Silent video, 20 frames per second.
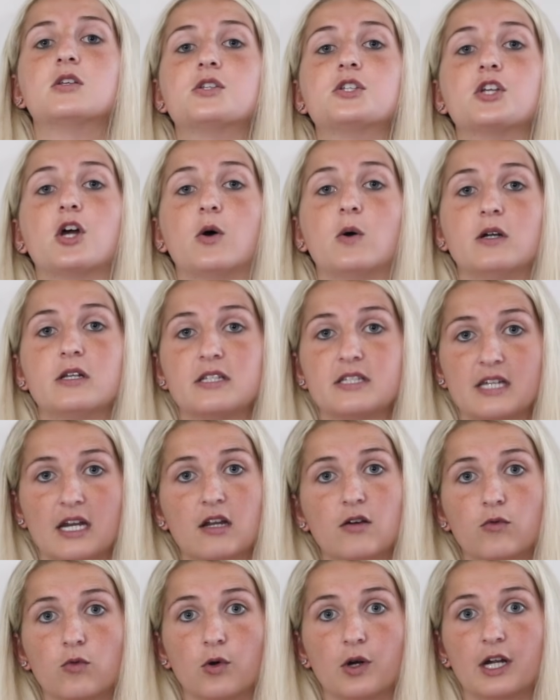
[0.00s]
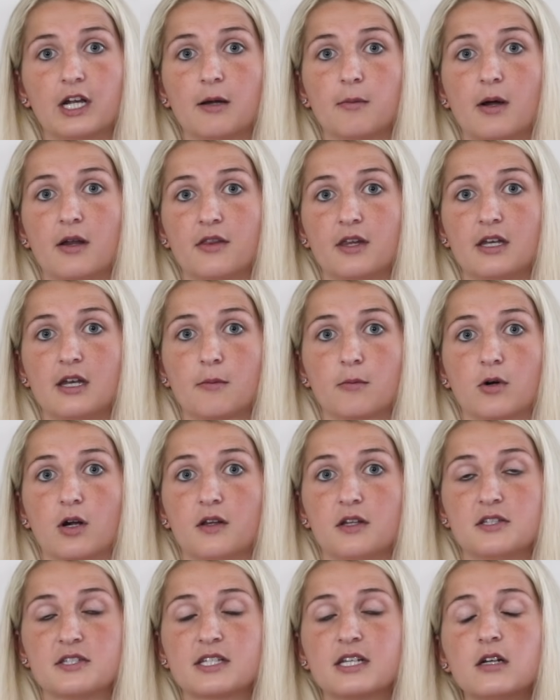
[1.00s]
So instead of worrying about the number
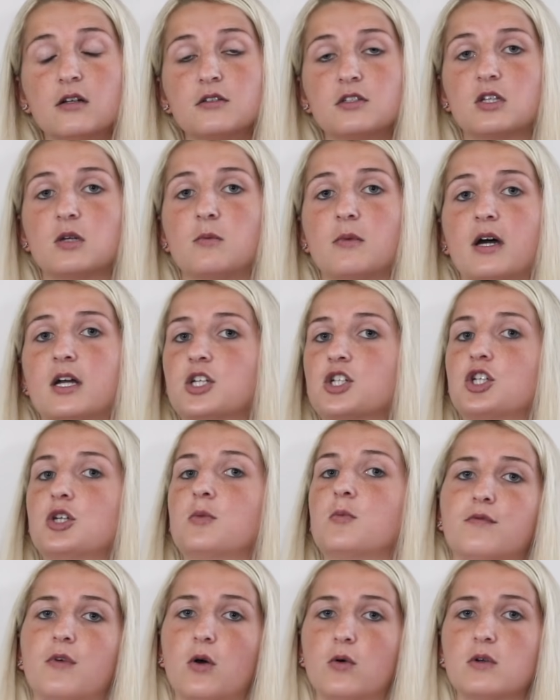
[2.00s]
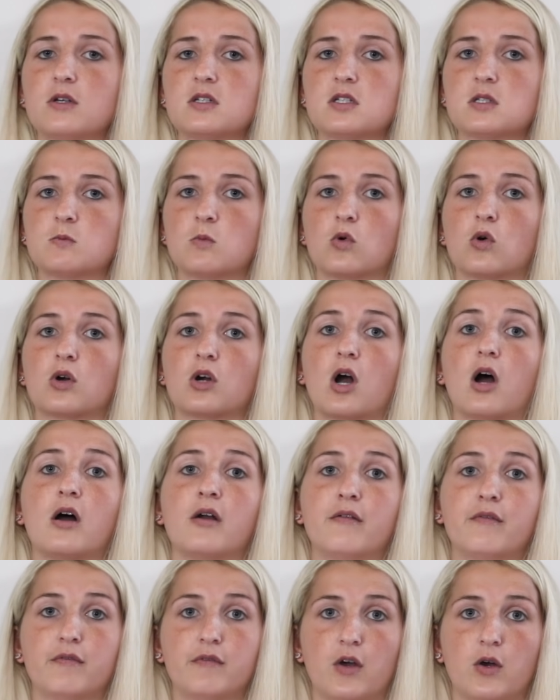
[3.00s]
on the scale so much, focus more
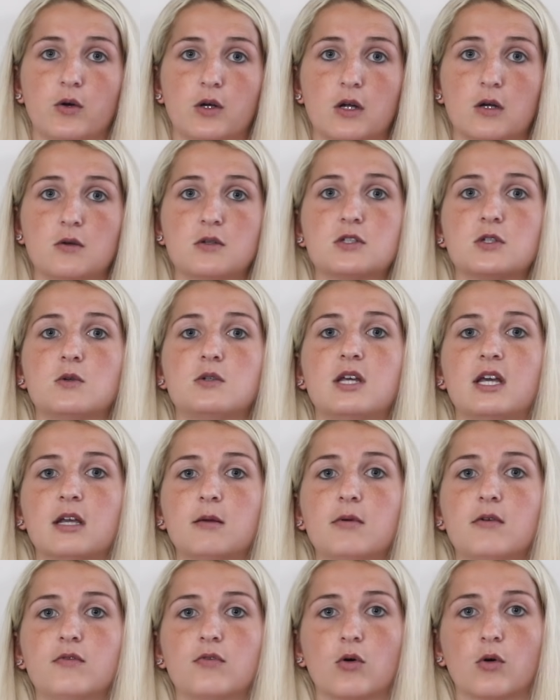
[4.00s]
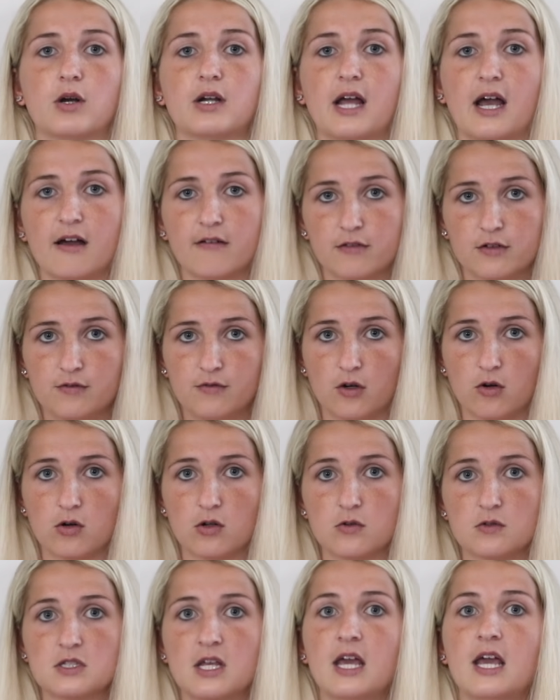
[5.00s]
on photos. So take before and after
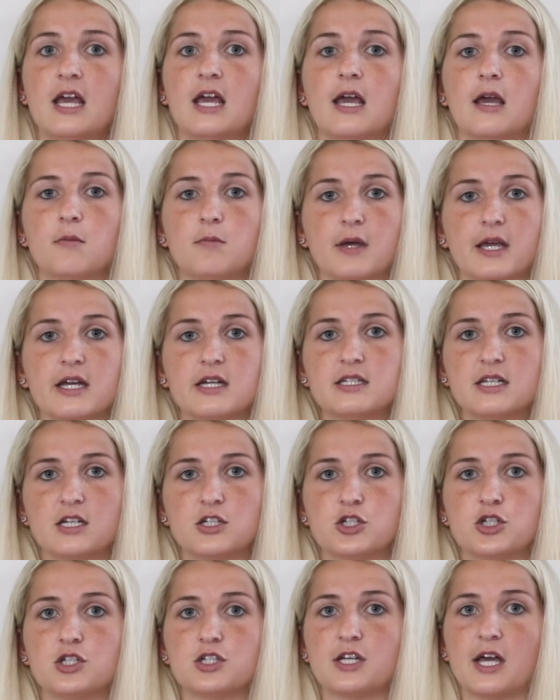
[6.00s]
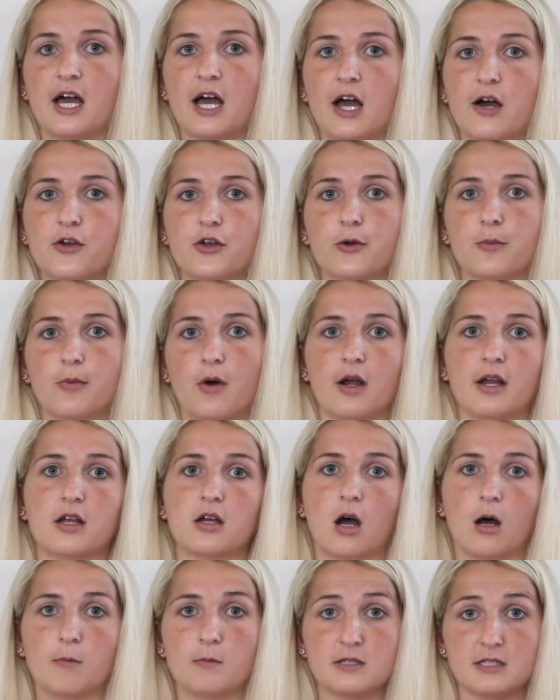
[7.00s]
photos and pay attention to how your body
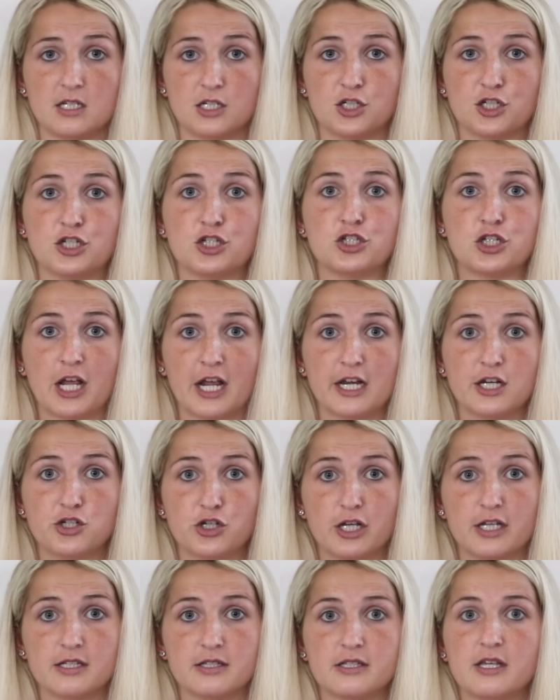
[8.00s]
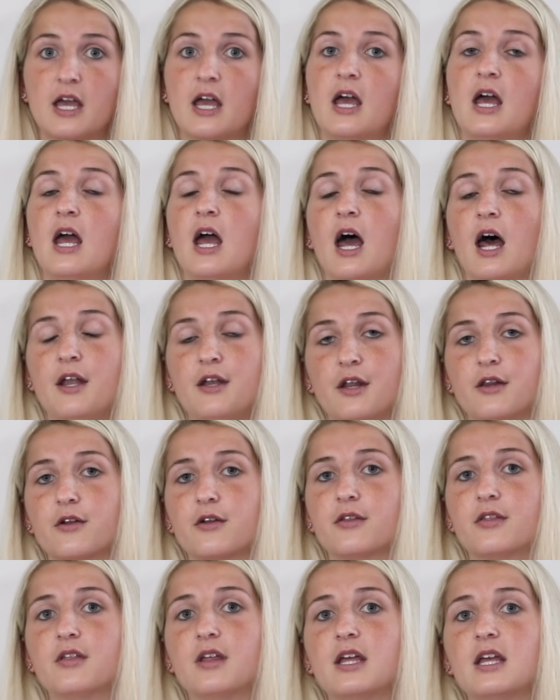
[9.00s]
composition changes.
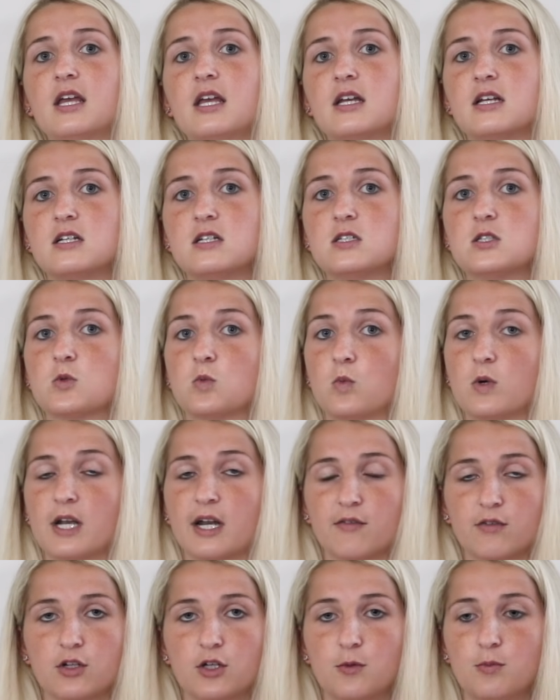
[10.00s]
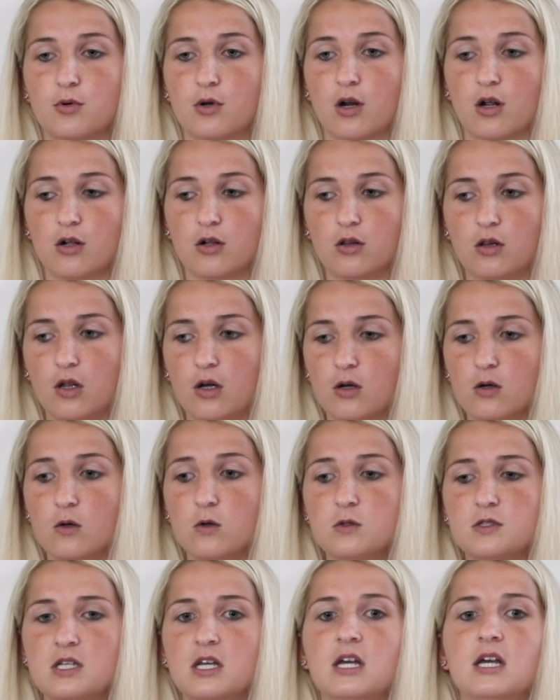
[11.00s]
Another thing is whenever you put on
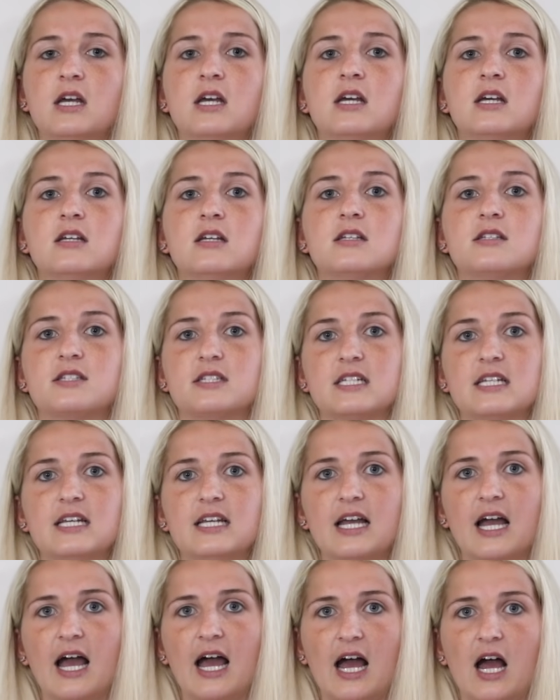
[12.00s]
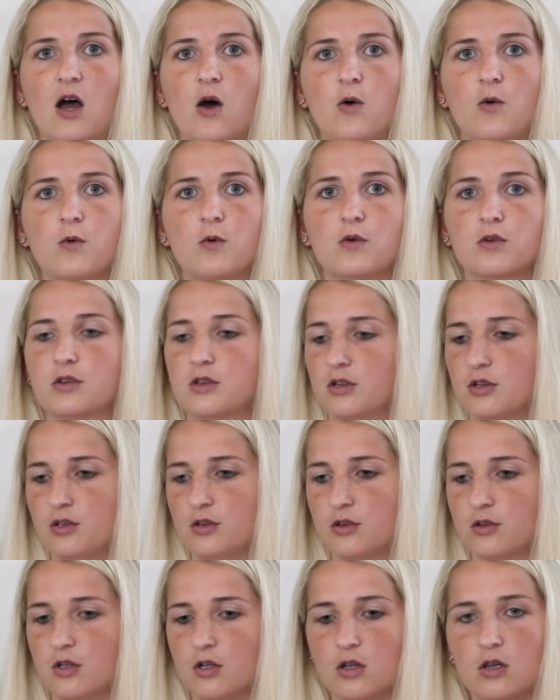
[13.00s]
clothes, see how
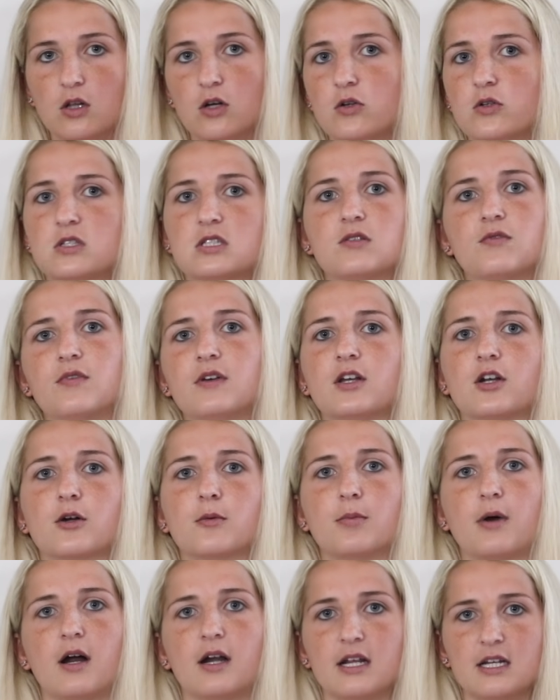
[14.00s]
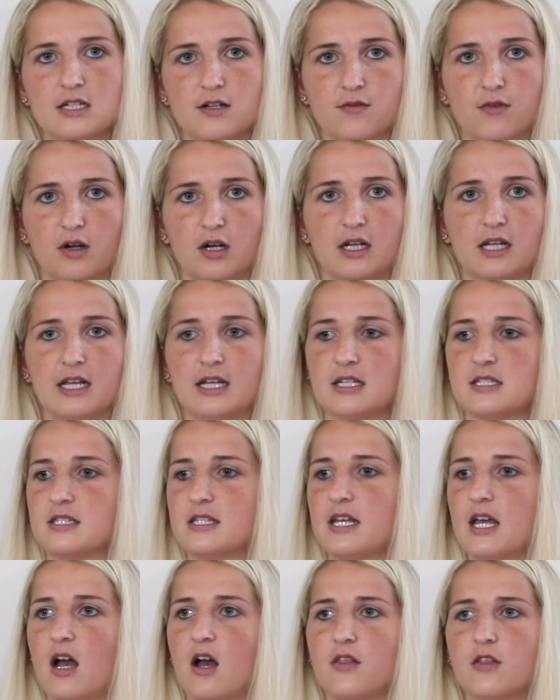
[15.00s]
the clothes fit your body differently.
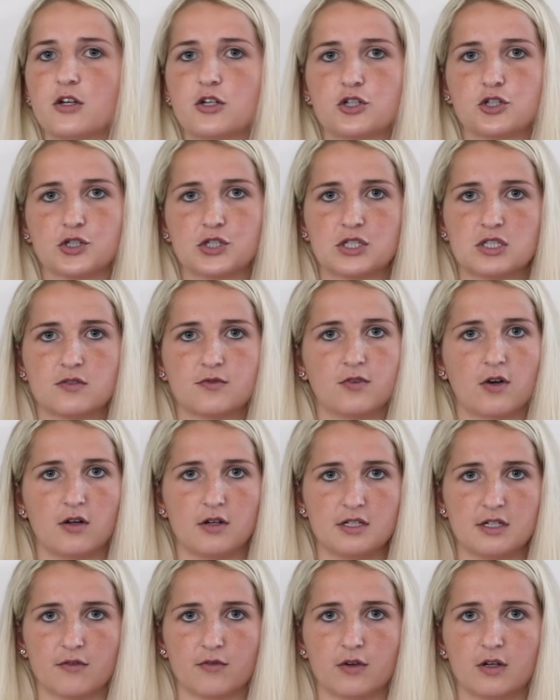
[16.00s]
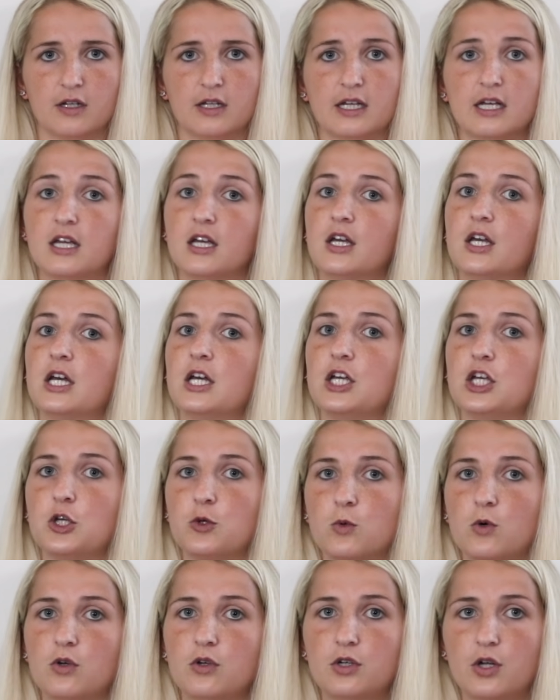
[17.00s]
See how the shirts fall differently.
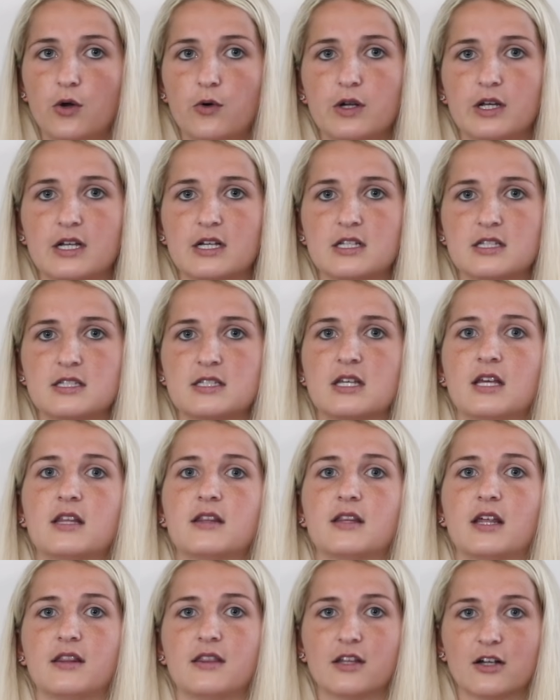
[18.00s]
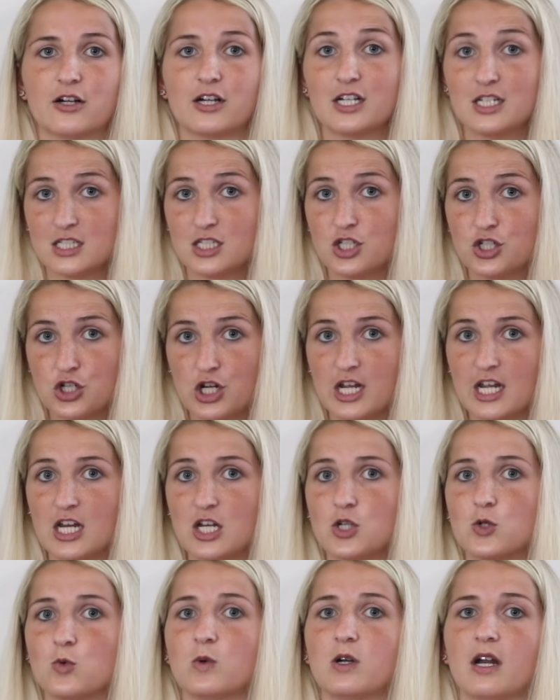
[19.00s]
You will notice that there is a
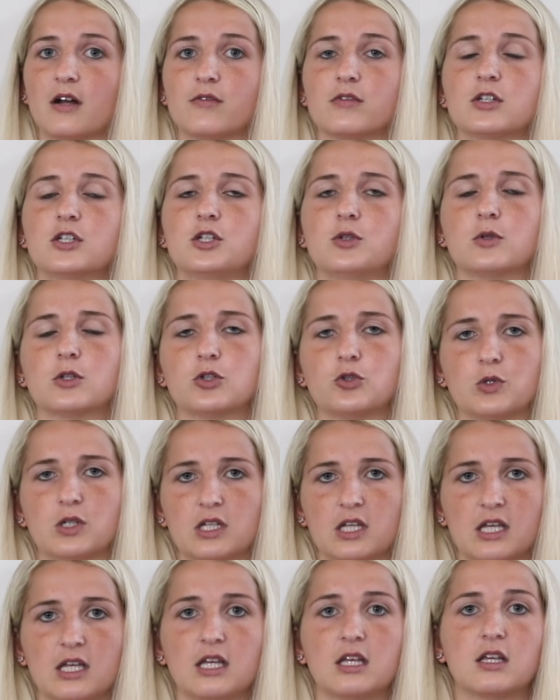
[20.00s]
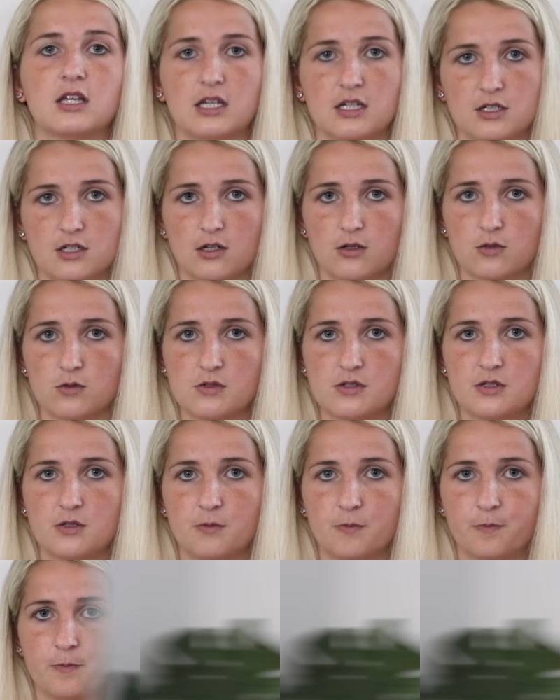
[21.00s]
change whenever you are drinking ketones.